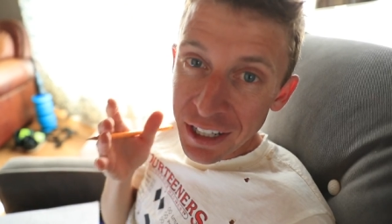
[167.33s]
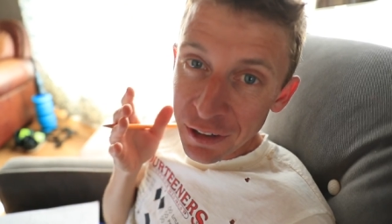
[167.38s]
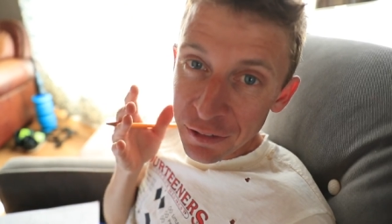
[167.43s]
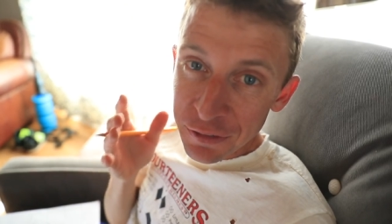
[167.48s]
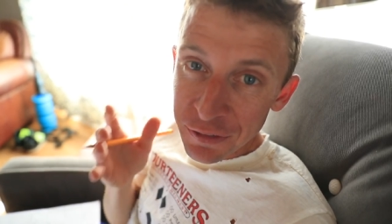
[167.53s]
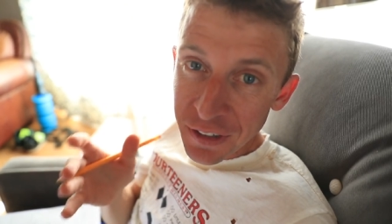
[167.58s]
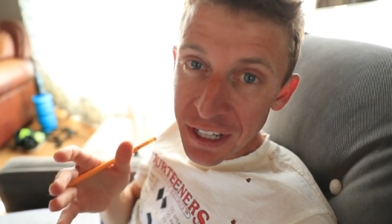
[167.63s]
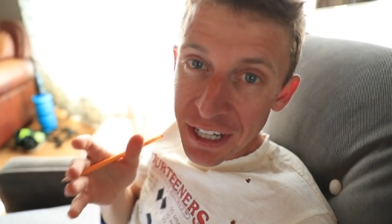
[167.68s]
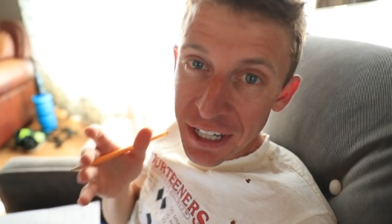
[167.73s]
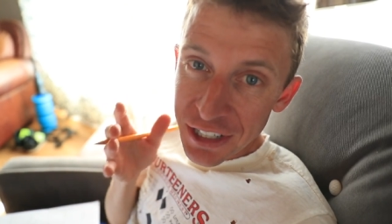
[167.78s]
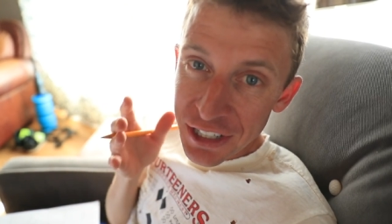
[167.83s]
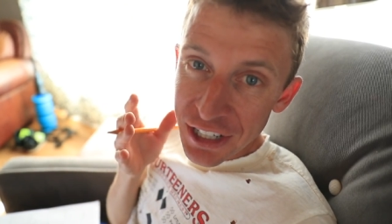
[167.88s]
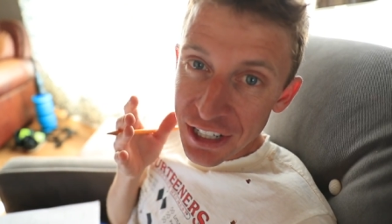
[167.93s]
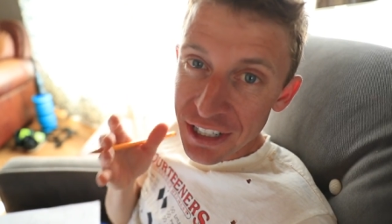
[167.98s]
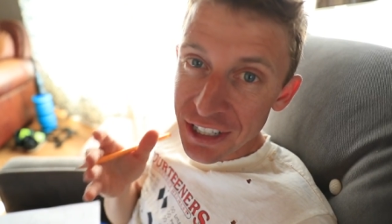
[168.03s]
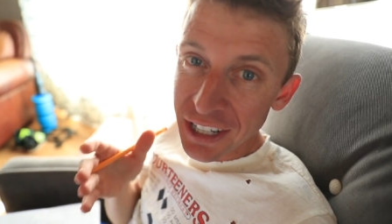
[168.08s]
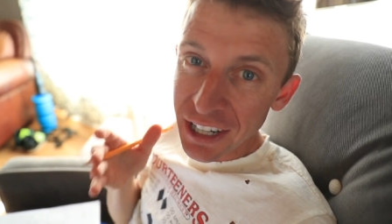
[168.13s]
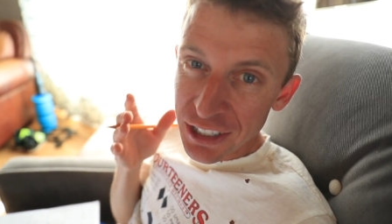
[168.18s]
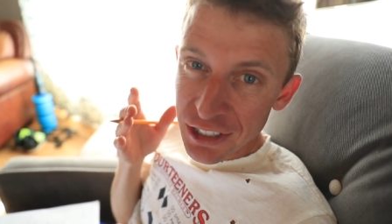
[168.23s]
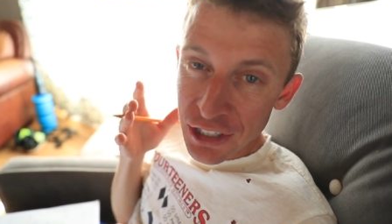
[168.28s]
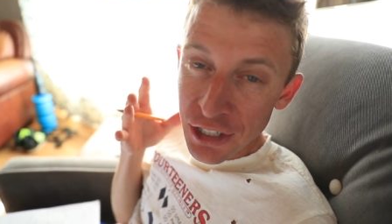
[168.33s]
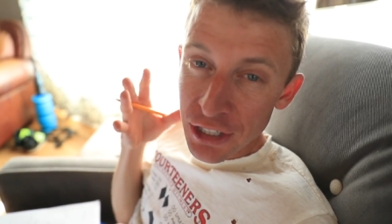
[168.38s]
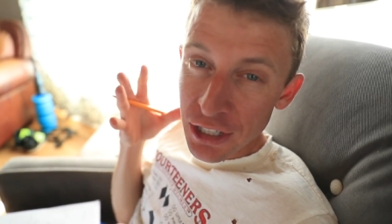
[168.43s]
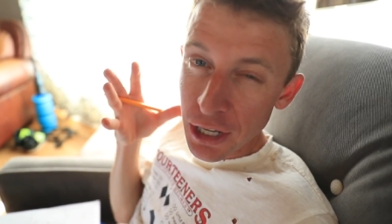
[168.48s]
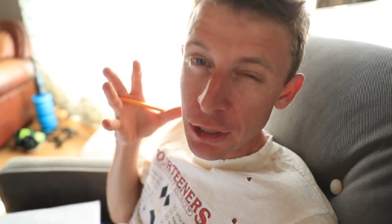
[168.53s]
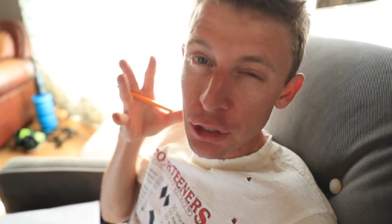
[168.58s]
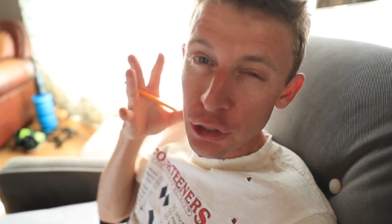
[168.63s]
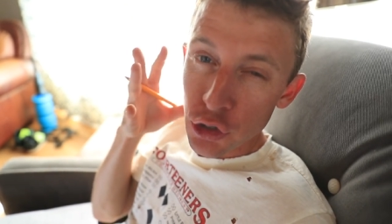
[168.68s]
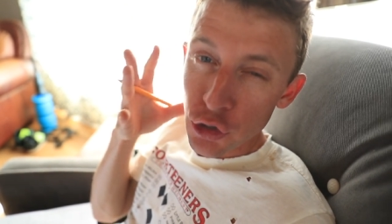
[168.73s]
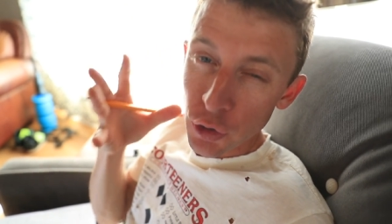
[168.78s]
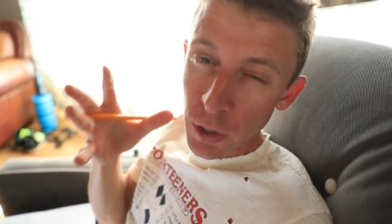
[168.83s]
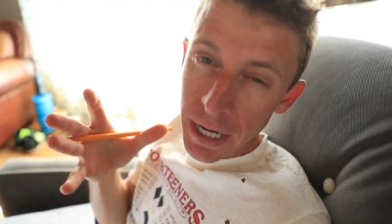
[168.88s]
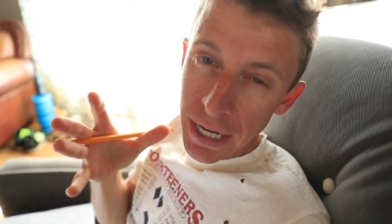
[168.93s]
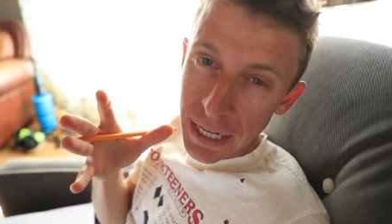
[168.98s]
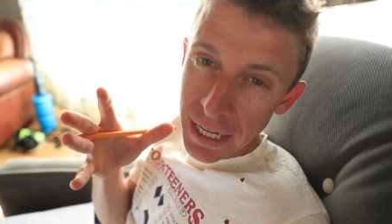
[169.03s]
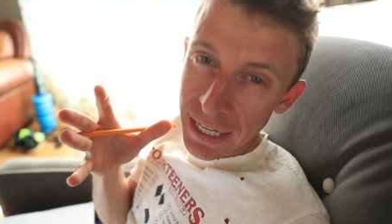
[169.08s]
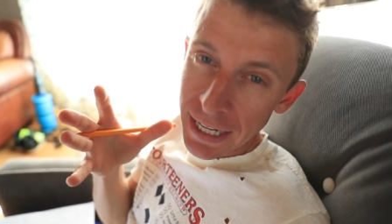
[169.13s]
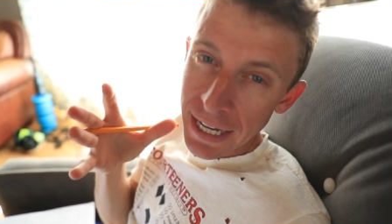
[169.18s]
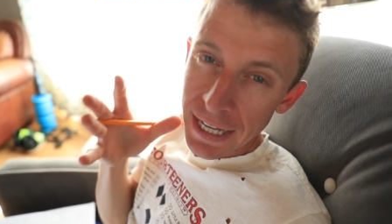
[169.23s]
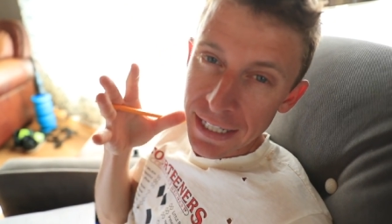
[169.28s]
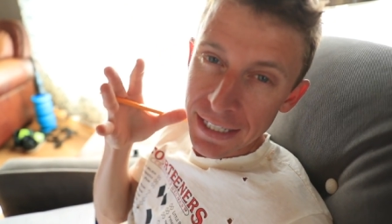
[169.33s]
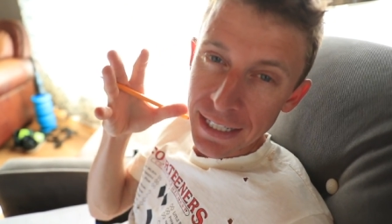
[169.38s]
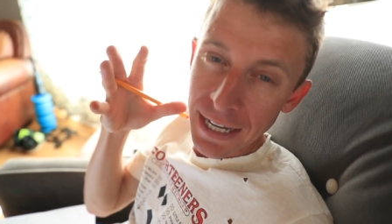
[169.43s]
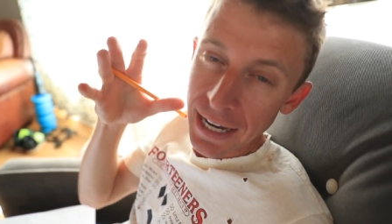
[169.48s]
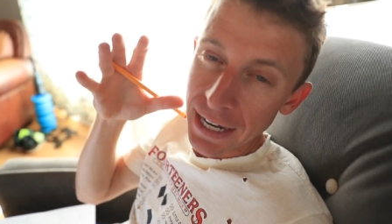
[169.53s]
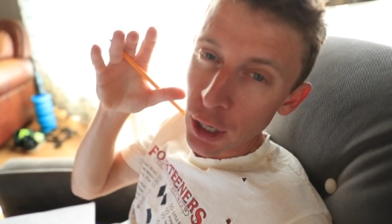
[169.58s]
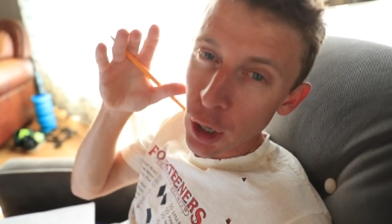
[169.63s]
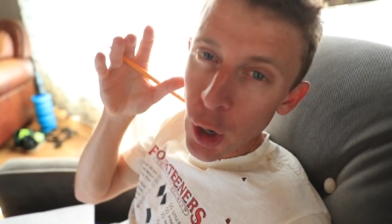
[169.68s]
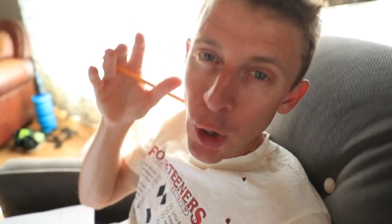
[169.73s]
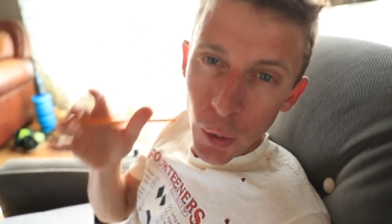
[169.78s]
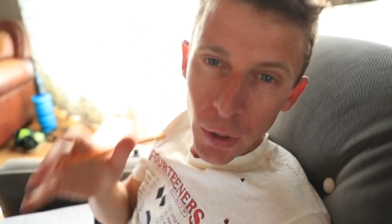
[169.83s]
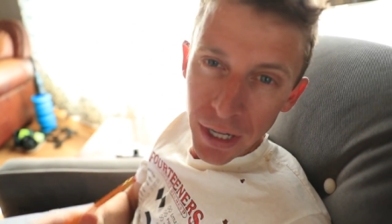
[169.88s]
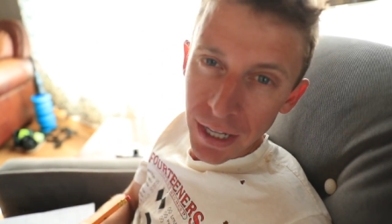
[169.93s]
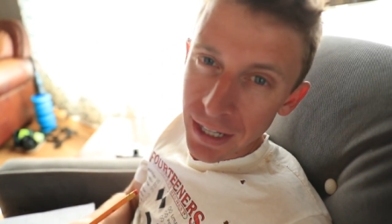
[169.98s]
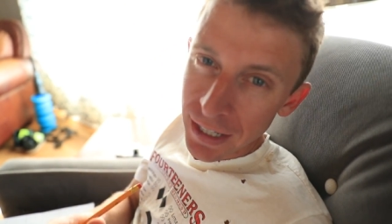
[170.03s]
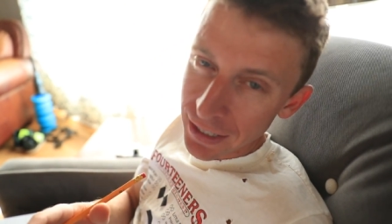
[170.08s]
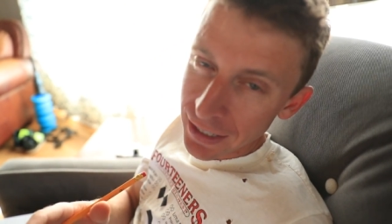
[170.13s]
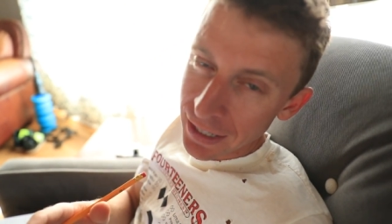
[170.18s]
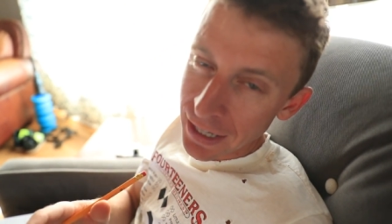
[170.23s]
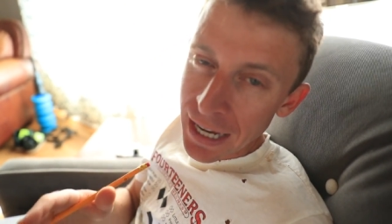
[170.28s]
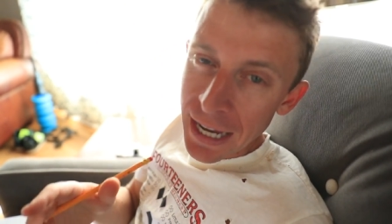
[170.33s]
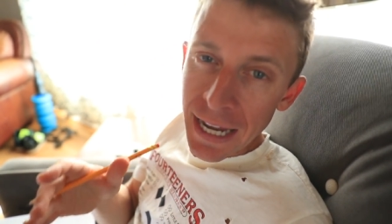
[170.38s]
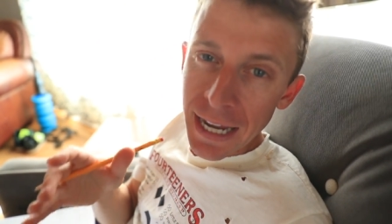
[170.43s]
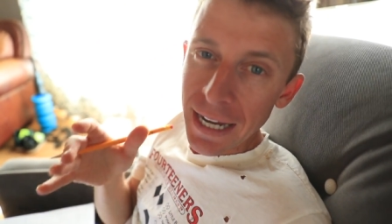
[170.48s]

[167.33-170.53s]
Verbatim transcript: the finishing touches on the training as I hone in.